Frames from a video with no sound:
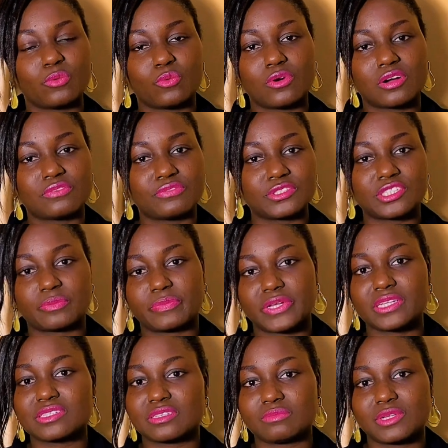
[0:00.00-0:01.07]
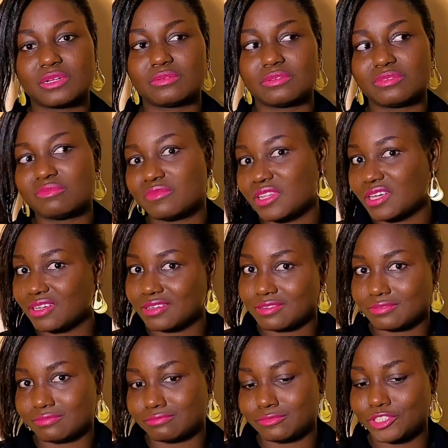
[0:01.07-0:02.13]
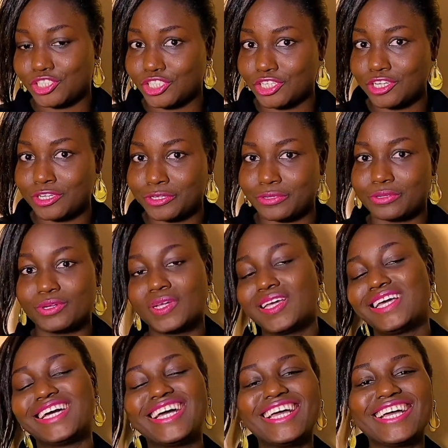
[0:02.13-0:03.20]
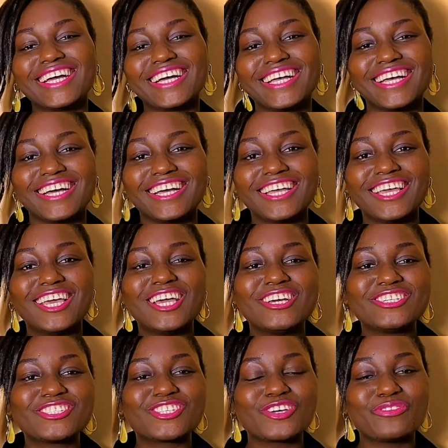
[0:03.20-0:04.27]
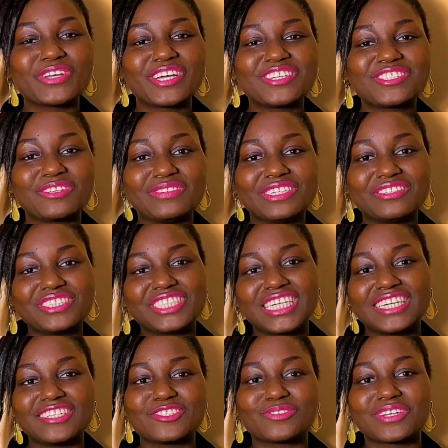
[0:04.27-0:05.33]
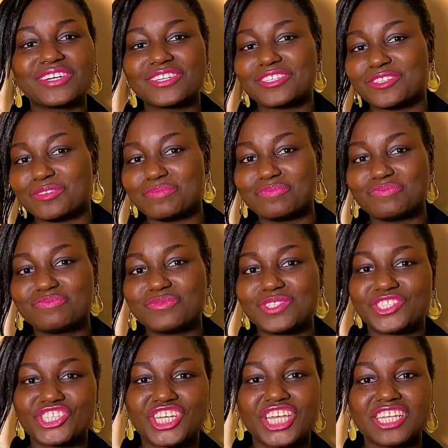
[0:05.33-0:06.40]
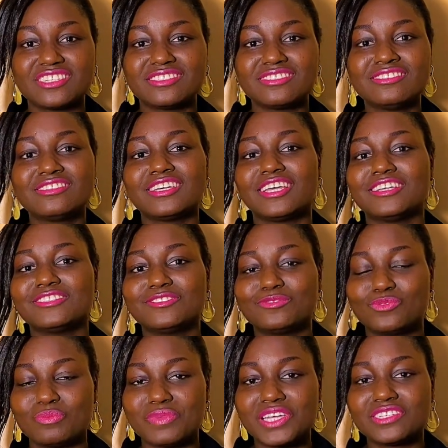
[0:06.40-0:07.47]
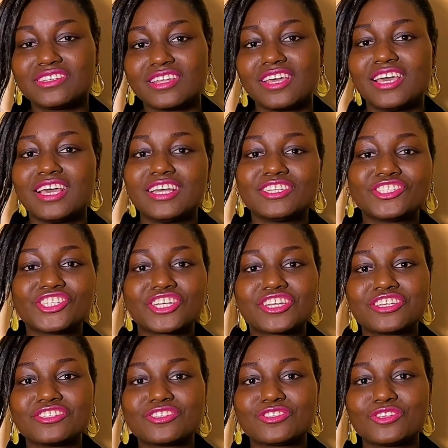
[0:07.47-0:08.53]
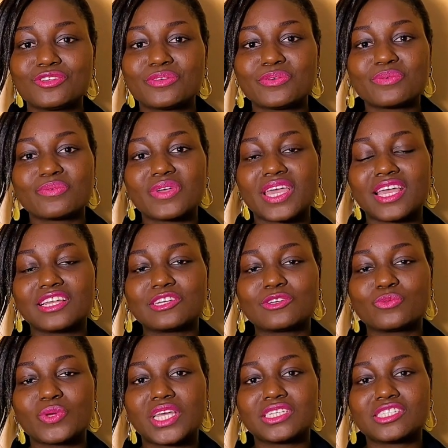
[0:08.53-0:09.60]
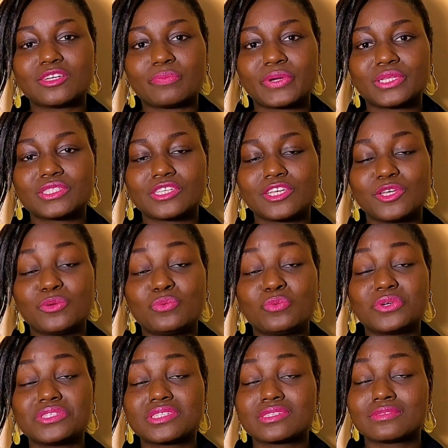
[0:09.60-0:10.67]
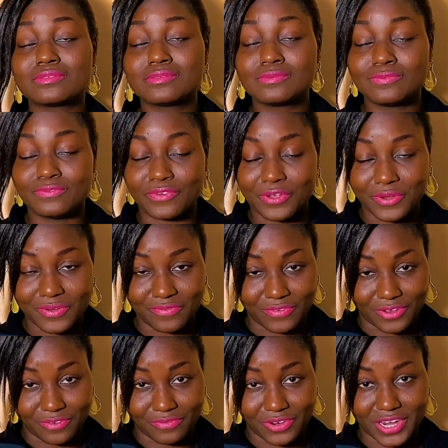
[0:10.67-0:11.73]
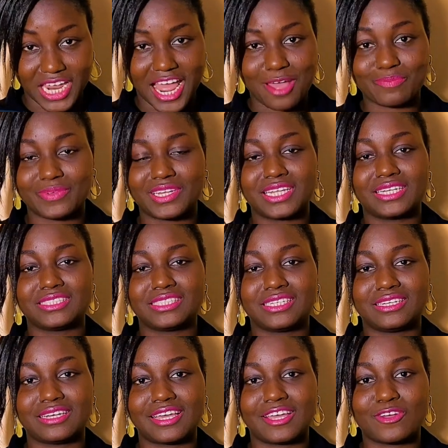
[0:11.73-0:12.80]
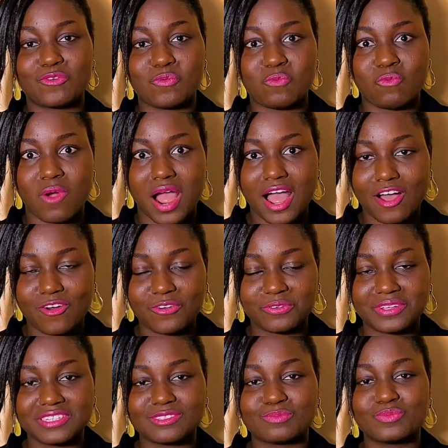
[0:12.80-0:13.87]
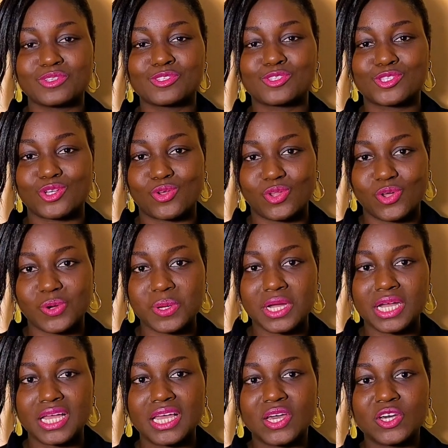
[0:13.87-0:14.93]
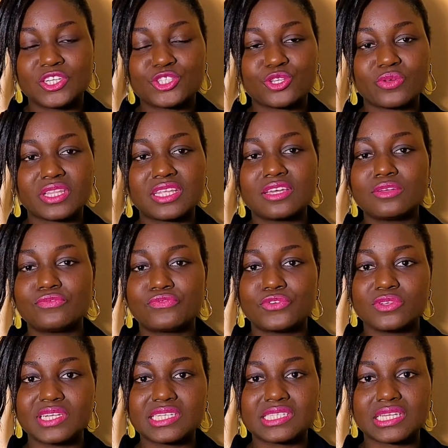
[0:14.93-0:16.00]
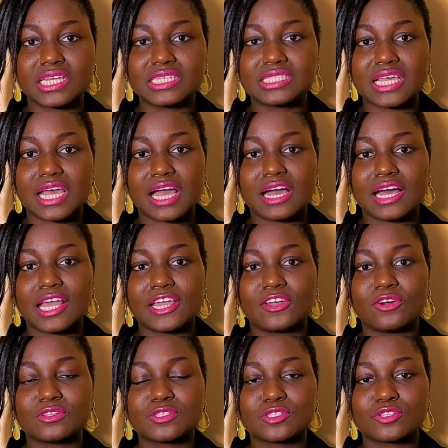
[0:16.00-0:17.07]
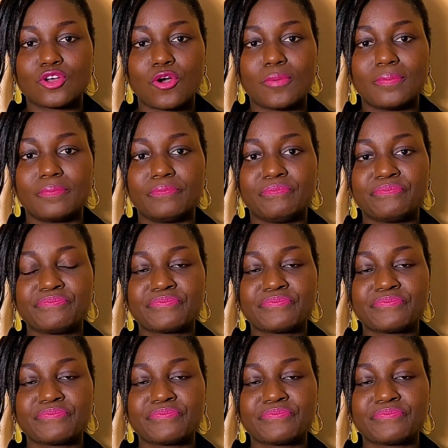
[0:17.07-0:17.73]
work for chapati, blah, blah, blah. I'm like, chill. So we got some ingredients, we got some chicken, and we made chicken stew and we ate chapati. He was very, very, very happy that day. Like, wow, it's been so long. So I think a few days later, I got some